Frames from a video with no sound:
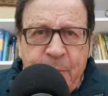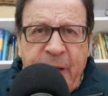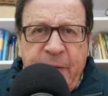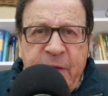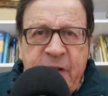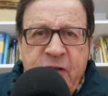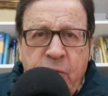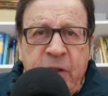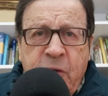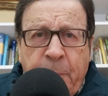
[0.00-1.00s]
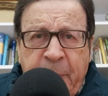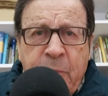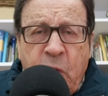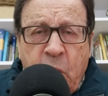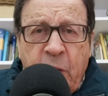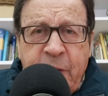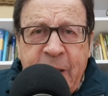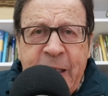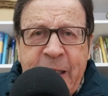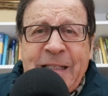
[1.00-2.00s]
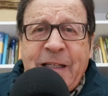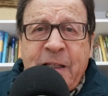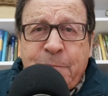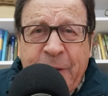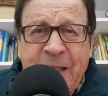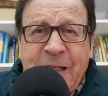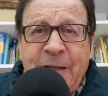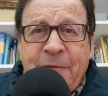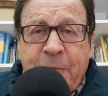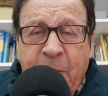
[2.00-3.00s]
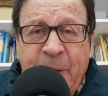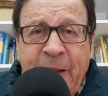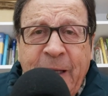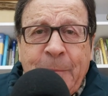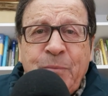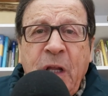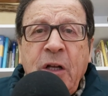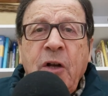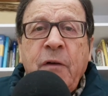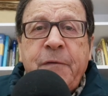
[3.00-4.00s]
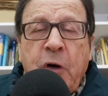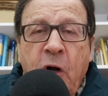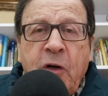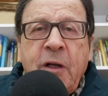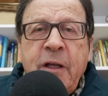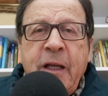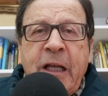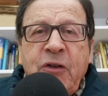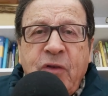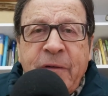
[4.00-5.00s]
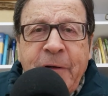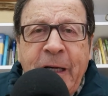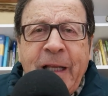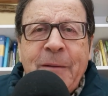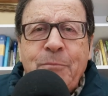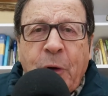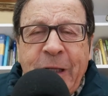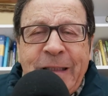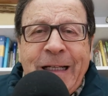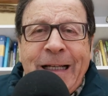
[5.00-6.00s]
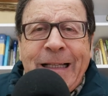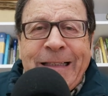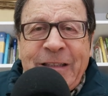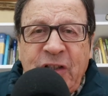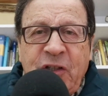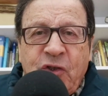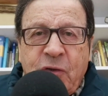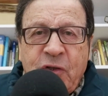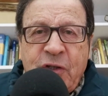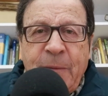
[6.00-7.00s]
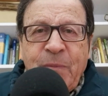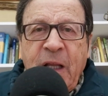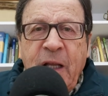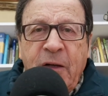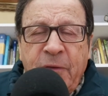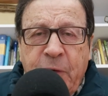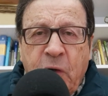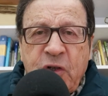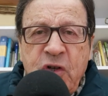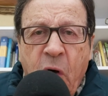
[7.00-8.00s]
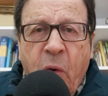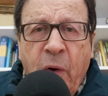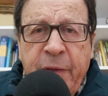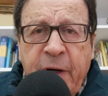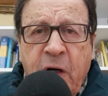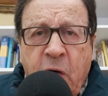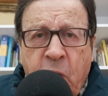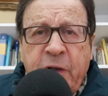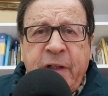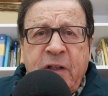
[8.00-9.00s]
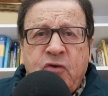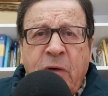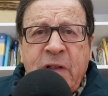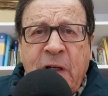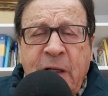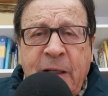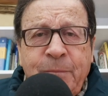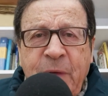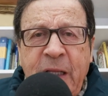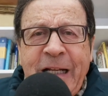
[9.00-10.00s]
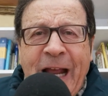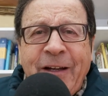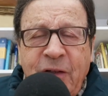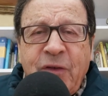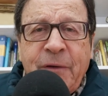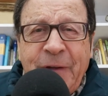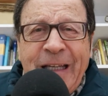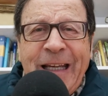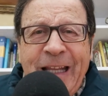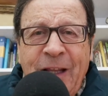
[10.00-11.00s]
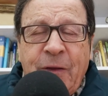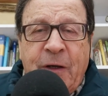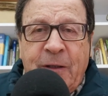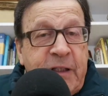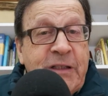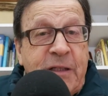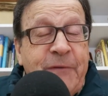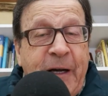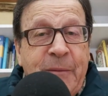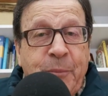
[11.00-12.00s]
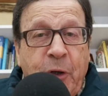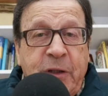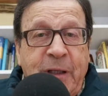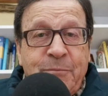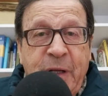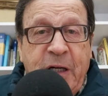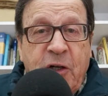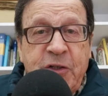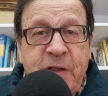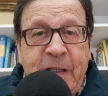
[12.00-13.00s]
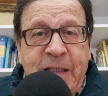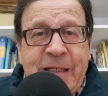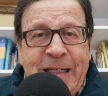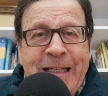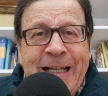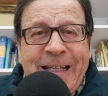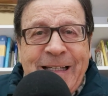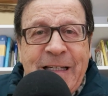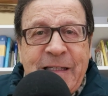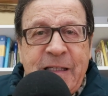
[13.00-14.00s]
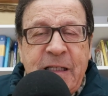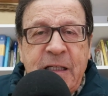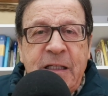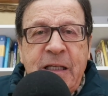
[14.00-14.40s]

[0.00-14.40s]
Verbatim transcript: But the Swiss Supreme Court is expressly forbidding from intervening in political decisions. And of course, no other court in Switzerland can intervene either. This is very important because this, in essence,